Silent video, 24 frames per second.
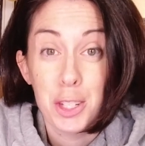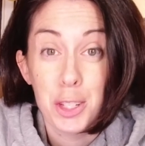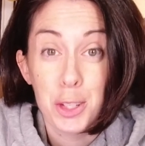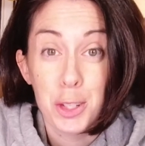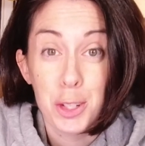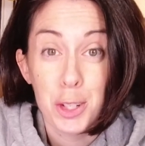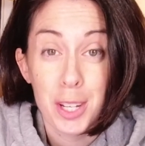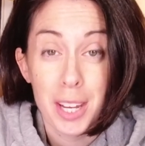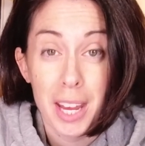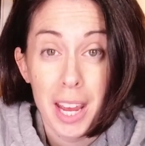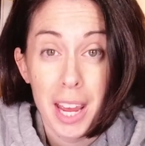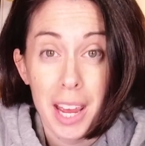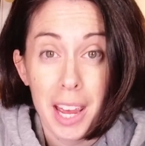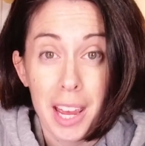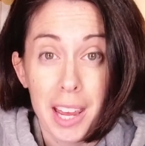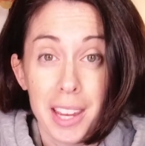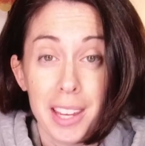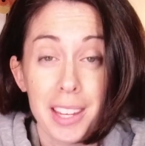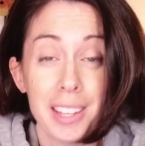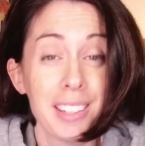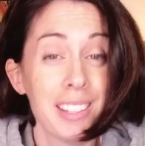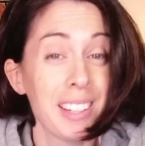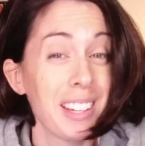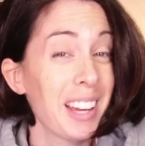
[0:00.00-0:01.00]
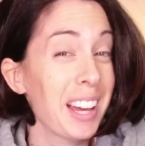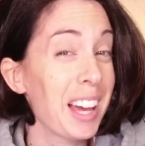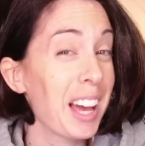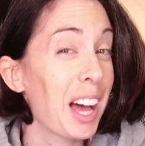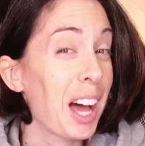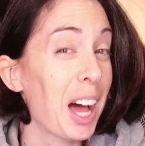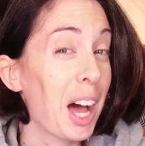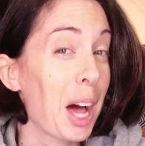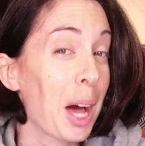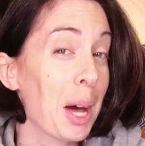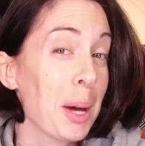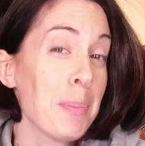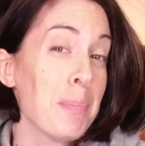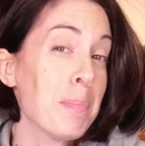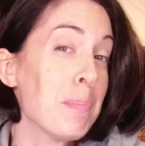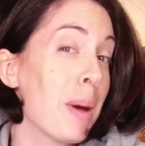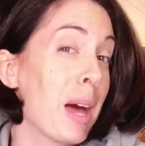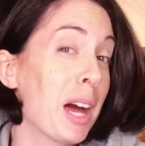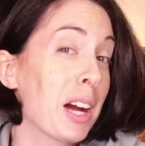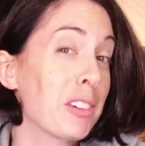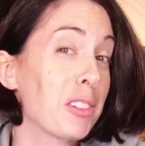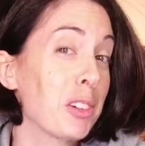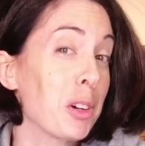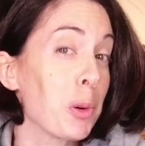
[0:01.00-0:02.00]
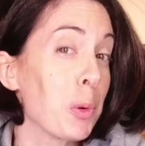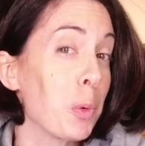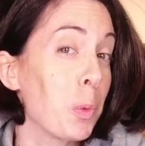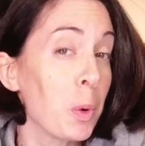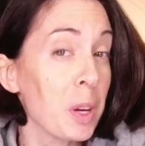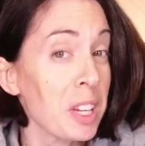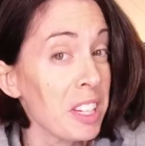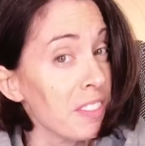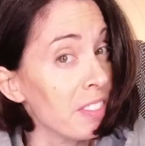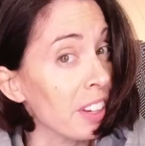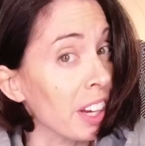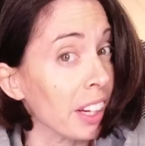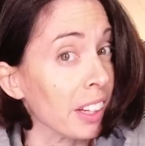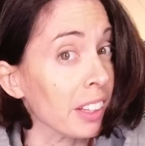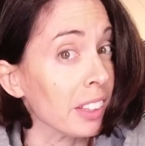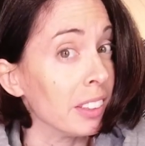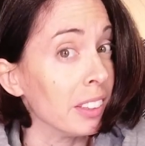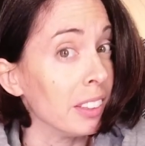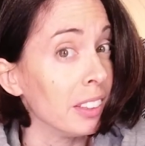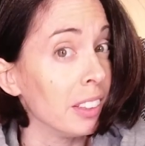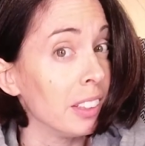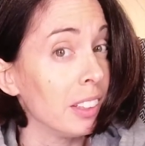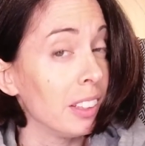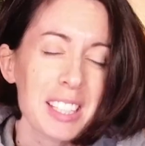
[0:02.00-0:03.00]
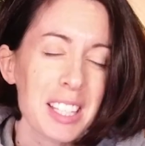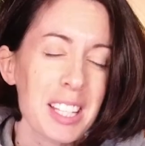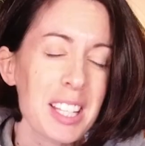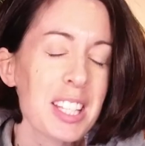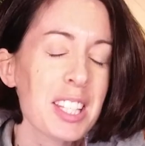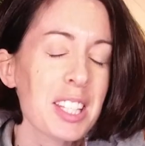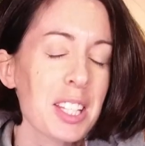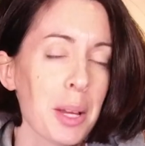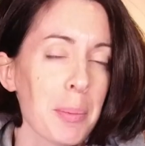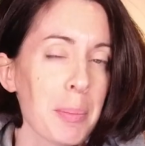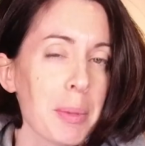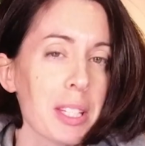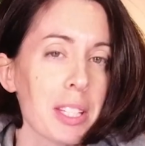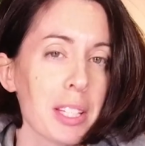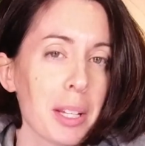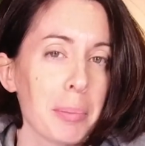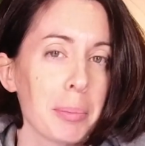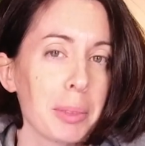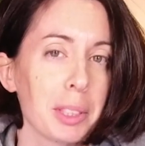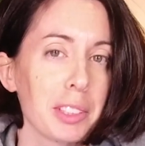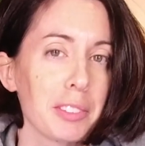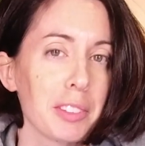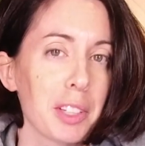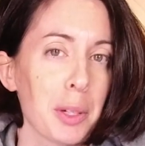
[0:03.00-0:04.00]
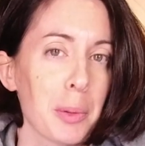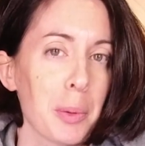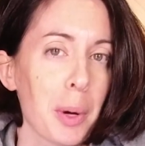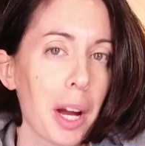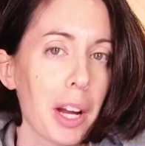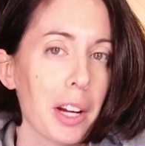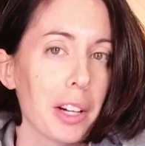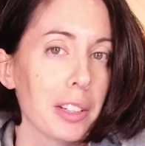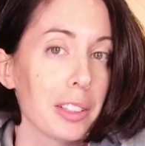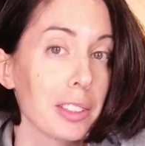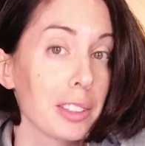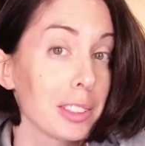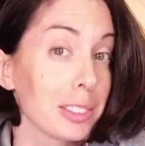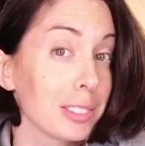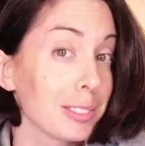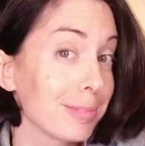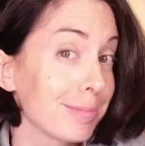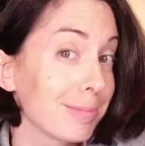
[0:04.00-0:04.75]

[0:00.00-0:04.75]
Today, I'm macroweaving, some assembly required.